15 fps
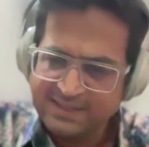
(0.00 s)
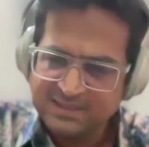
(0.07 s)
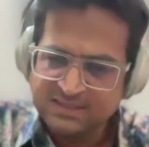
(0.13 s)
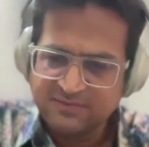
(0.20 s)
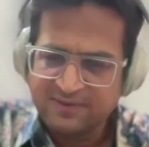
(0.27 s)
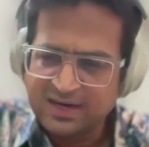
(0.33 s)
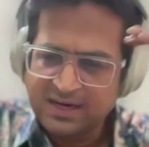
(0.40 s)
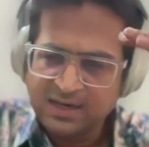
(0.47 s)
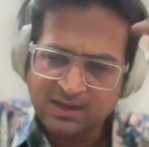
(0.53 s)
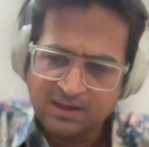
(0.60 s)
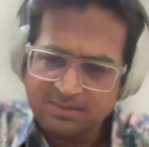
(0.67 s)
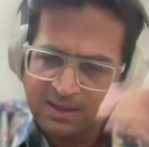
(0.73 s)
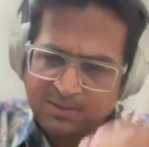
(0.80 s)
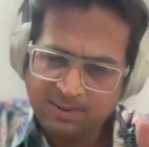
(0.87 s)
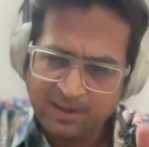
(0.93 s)
And there's a very
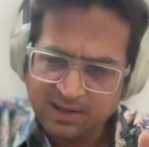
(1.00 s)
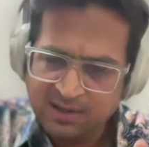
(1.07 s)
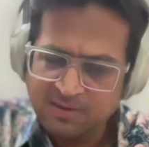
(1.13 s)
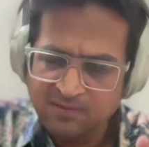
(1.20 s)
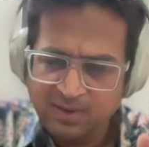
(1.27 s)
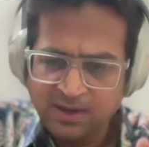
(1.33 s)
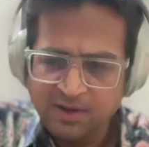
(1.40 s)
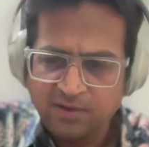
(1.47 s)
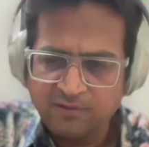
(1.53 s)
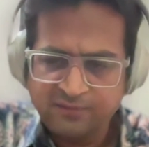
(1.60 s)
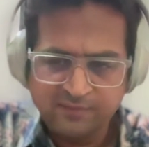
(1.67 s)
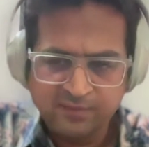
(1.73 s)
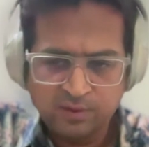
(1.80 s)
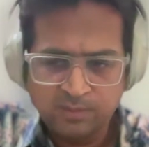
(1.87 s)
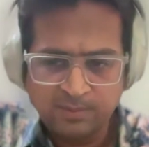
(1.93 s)
clear mathematical way
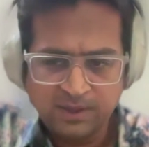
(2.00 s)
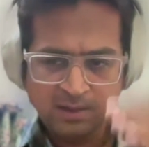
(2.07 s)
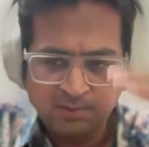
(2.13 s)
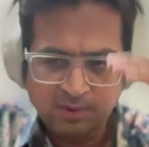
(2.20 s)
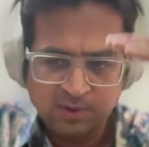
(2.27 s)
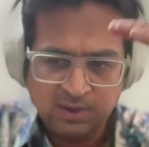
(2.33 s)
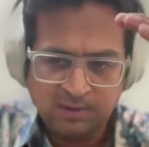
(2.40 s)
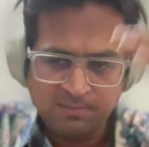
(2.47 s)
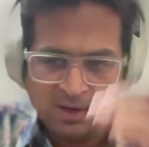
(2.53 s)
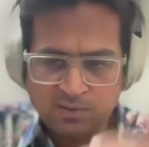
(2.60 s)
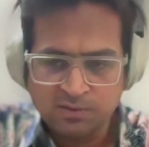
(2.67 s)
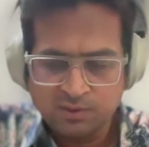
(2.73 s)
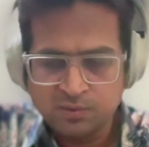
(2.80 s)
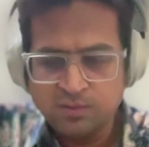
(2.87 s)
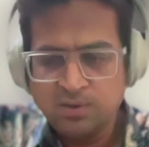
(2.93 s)
of being able to come
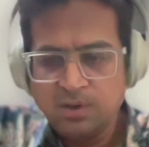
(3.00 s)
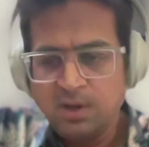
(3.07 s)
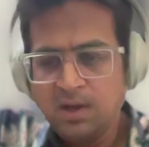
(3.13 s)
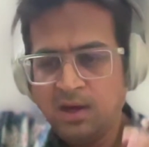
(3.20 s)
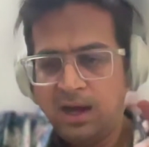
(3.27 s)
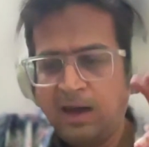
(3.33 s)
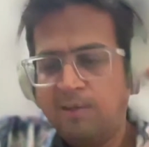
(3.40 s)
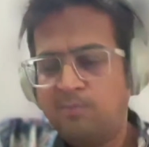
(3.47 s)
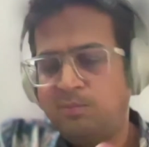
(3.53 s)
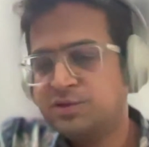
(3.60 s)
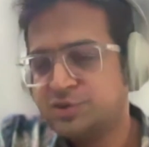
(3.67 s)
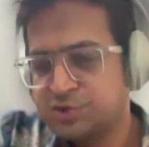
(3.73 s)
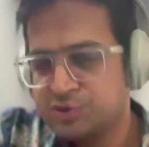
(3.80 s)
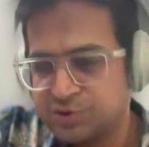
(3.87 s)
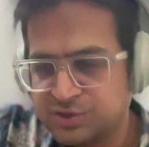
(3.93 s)
down to how
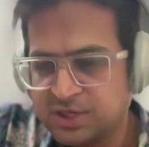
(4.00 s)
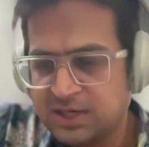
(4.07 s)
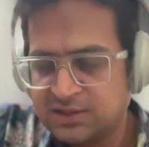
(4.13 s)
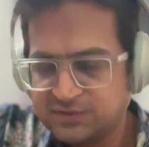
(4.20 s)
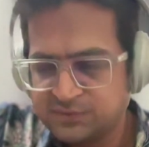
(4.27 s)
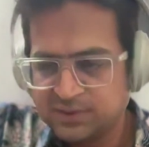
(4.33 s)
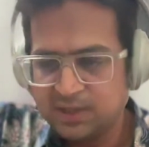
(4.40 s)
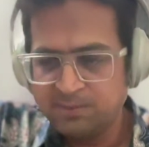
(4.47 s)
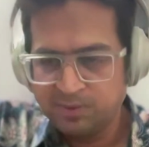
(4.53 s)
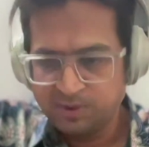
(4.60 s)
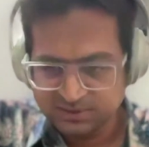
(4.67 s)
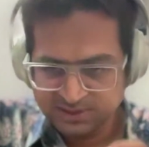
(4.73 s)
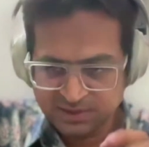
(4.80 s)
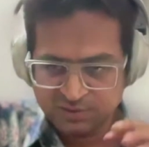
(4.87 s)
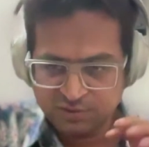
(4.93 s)
much you should charge for that,
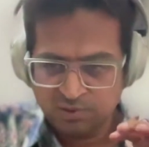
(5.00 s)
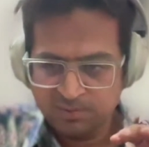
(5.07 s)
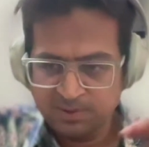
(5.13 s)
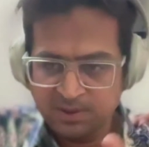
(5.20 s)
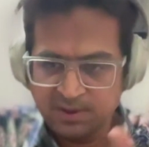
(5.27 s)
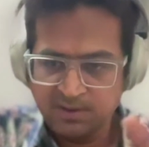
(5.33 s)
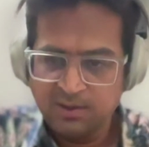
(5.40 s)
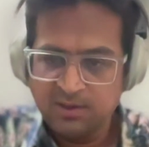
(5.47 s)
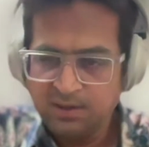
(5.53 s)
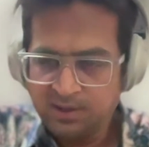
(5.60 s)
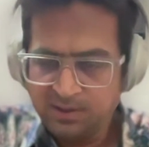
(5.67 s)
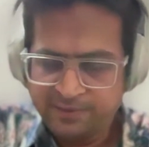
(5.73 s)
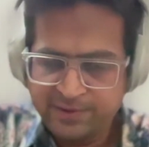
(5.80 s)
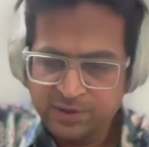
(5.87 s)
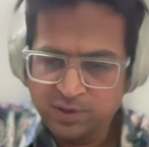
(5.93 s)
because there is going to be a
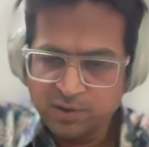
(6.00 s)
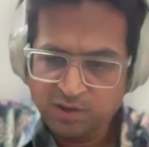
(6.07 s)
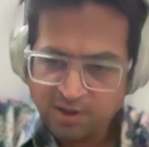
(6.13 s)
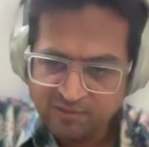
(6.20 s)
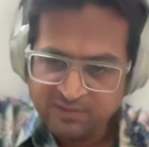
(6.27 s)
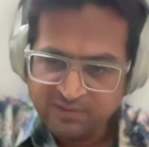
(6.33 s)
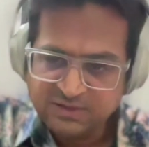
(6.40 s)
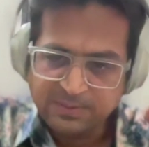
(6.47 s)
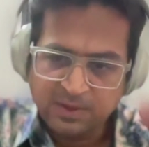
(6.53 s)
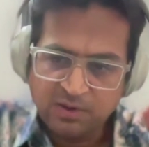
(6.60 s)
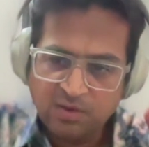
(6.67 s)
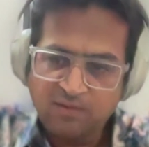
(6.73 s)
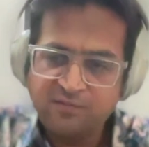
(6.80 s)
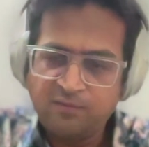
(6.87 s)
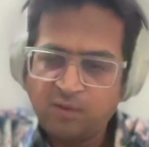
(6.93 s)
return on
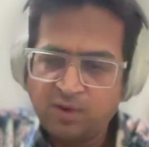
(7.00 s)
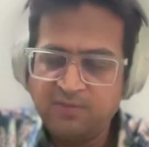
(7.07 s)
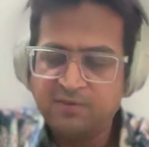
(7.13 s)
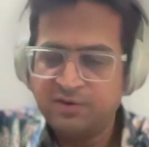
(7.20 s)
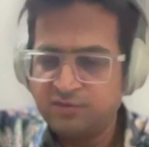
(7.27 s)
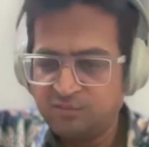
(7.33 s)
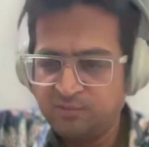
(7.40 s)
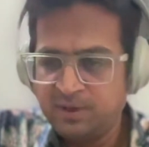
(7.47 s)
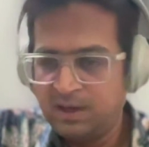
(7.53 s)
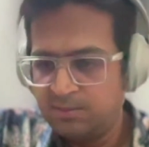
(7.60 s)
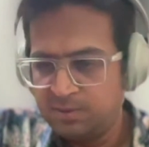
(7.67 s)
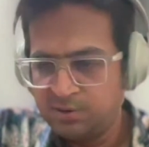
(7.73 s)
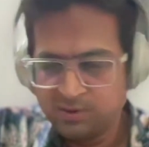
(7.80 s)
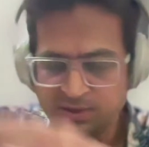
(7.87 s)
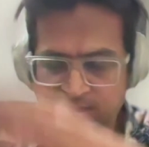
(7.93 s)
investment of whatever you've
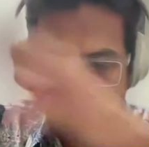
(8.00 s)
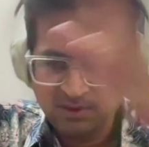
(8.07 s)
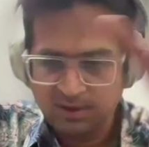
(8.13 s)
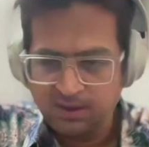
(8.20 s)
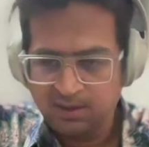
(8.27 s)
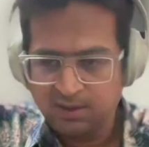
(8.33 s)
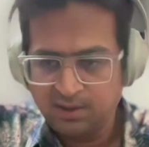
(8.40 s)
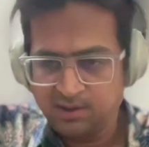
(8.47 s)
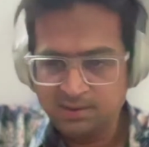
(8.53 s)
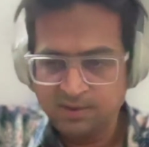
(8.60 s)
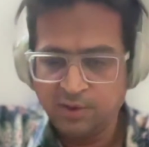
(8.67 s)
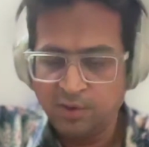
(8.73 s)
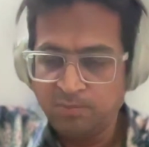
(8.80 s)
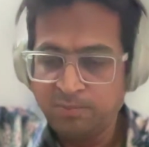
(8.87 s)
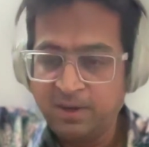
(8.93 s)
been able
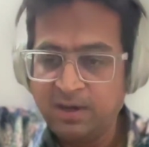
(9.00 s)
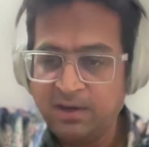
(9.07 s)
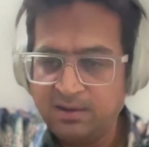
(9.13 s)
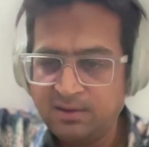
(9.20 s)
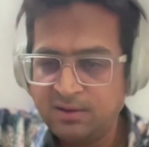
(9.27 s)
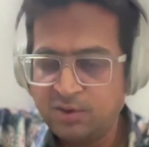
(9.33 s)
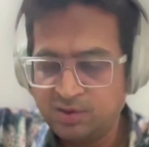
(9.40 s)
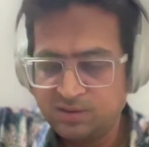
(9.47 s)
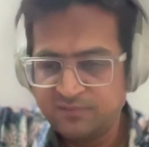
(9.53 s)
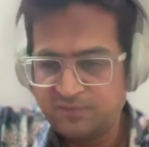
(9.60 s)
to build